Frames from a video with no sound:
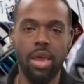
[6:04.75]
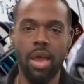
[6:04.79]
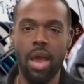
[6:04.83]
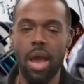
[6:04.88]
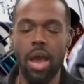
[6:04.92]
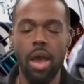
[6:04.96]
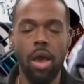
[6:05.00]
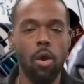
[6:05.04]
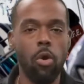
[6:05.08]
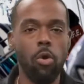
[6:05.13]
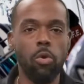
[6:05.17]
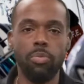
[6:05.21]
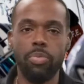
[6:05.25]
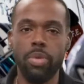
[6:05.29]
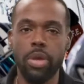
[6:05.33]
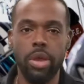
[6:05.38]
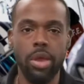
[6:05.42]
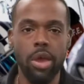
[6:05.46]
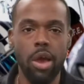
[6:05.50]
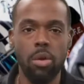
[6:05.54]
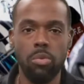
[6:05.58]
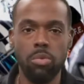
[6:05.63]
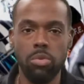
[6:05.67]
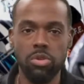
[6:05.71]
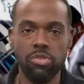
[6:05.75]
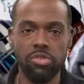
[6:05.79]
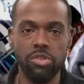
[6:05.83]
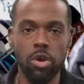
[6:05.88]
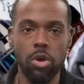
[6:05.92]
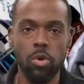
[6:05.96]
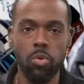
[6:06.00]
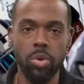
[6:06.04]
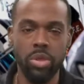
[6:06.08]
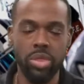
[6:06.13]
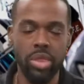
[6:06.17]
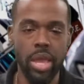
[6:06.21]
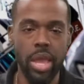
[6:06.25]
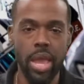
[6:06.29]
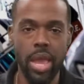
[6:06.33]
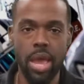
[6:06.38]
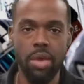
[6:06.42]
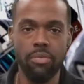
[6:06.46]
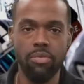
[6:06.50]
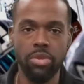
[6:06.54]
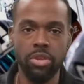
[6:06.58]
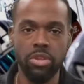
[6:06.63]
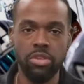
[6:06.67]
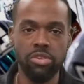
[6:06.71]
I hope the Cowboys know what they
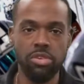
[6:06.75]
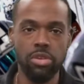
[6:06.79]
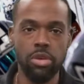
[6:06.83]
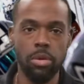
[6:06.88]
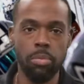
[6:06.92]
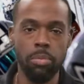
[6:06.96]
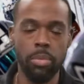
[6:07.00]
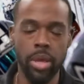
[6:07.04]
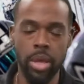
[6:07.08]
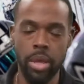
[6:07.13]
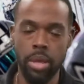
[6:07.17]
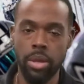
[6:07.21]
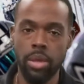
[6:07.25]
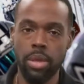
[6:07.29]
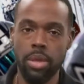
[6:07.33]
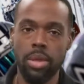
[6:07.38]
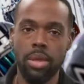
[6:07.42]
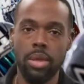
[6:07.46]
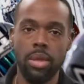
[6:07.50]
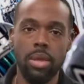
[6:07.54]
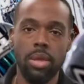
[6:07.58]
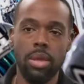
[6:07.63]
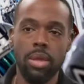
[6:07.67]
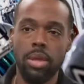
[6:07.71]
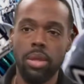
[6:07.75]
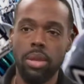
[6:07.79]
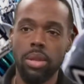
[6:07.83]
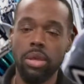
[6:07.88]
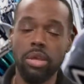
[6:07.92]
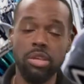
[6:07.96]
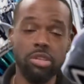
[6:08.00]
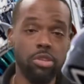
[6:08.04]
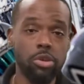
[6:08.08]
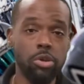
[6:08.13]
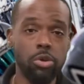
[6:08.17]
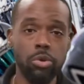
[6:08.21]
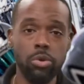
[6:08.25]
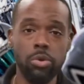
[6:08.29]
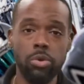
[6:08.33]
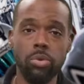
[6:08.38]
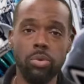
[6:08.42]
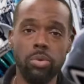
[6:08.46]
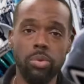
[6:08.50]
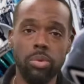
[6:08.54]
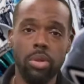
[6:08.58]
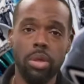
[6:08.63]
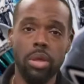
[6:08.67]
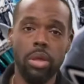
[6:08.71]
have in this young man. This
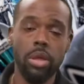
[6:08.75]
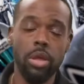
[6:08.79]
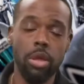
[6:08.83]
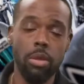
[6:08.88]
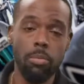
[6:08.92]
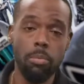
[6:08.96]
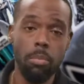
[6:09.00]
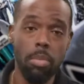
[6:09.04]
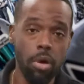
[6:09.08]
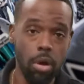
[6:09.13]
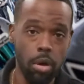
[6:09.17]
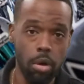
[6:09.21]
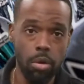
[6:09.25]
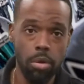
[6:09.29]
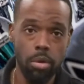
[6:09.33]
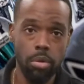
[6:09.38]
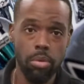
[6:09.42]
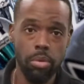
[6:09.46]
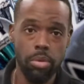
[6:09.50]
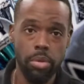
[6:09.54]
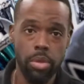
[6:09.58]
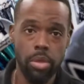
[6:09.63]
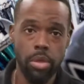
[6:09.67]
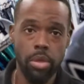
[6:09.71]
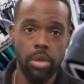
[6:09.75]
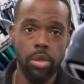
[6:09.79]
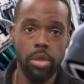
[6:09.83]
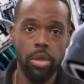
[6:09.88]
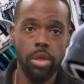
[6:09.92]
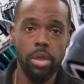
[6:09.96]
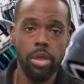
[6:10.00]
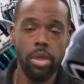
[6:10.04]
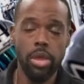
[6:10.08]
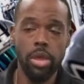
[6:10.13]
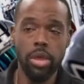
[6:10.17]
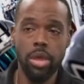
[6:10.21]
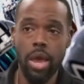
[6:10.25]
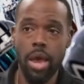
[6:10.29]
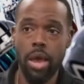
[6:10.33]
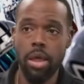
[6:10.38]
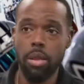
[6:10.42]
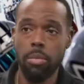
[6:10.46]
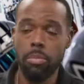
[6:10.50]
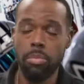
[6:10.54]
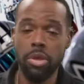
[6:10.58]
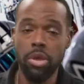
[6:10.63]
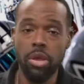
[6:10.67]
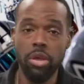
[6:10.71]
dude can ball. He got
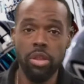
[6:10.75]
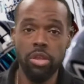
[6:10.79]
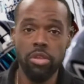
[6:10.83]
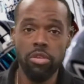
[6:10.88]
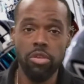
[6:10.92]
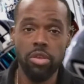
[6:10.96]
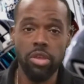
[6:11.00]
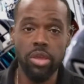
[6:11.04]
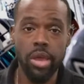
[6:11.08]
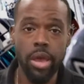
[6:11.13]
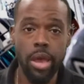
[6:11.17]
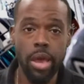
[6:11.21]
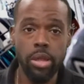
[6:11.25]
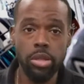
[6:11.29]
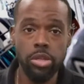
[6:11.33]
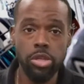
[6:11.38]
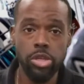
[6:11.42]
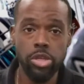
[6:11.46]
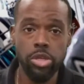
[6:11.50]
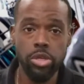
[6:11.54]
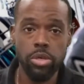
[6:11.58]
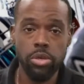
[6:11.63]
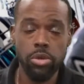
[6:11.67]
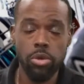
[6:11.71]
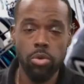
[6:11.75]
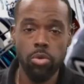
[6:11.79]
ability to catch.